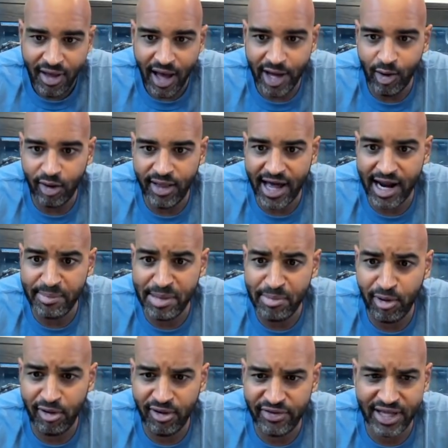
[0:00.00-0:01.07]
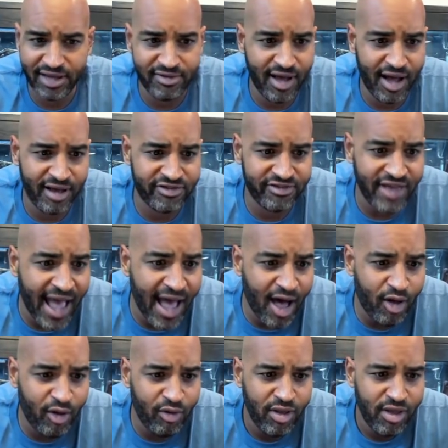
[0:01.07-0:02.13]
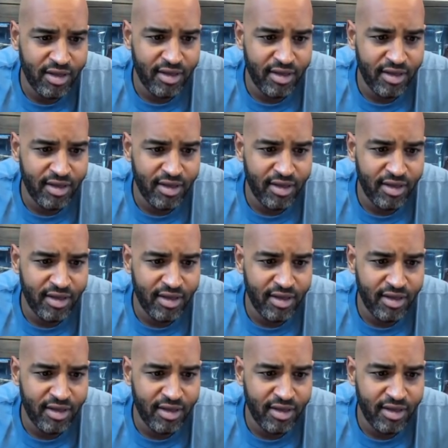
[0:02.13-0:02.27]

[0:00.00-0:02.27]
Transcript: I know a lot of people. I think Sal,